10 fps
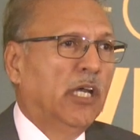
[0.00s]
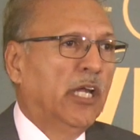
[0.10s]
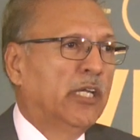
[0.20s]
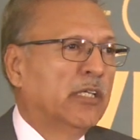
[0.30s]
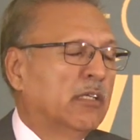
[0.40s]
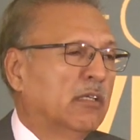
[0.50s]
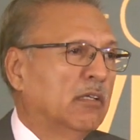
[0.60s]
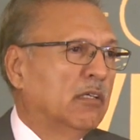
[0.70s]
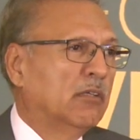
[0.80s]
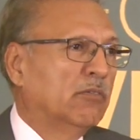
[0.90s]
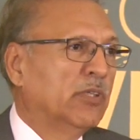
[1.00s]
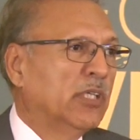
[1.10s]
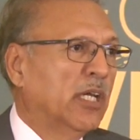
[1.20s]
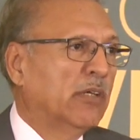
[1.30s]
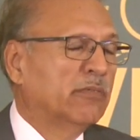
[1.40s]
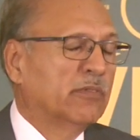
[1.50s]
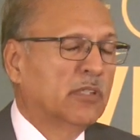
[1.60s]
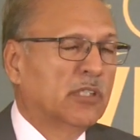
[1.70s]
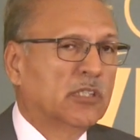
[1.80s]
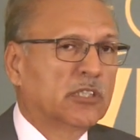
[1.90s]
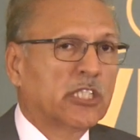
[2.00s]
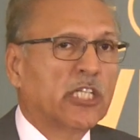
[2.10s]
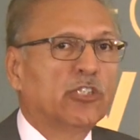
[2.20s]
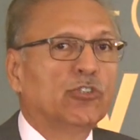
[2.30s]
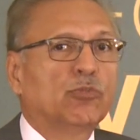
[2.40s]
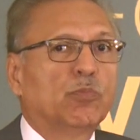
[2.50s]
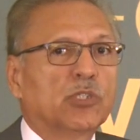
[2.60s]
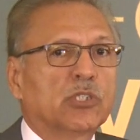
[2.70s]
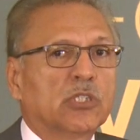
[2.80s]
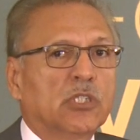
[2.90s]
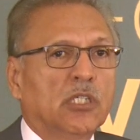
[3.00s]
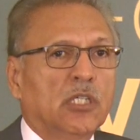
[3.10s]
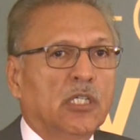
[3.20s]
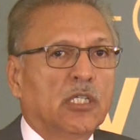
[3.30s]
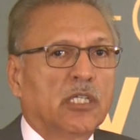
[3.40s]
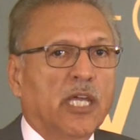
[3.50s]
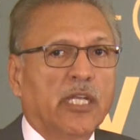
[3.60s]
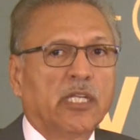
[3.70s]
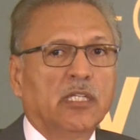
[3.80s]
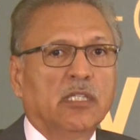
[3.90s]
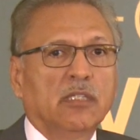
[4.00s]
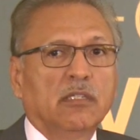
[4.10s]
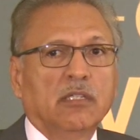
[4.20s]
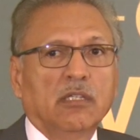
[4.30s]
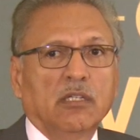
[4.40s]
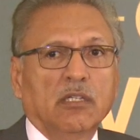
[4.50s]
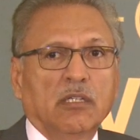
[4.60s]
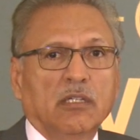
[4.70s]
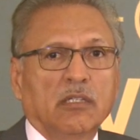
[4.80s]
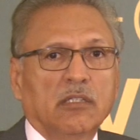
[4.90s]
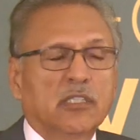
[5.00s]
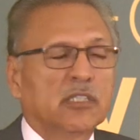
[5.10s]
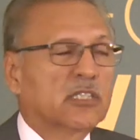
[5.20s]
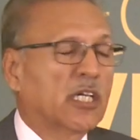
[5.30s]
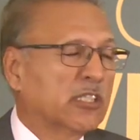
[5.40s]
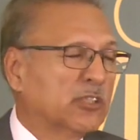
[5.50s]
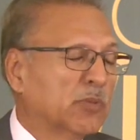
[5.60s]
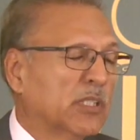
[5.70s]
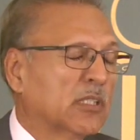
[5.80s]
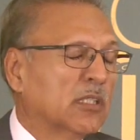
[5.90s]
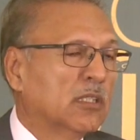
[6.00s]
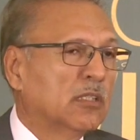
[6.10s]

And we have the statute books carry discouragement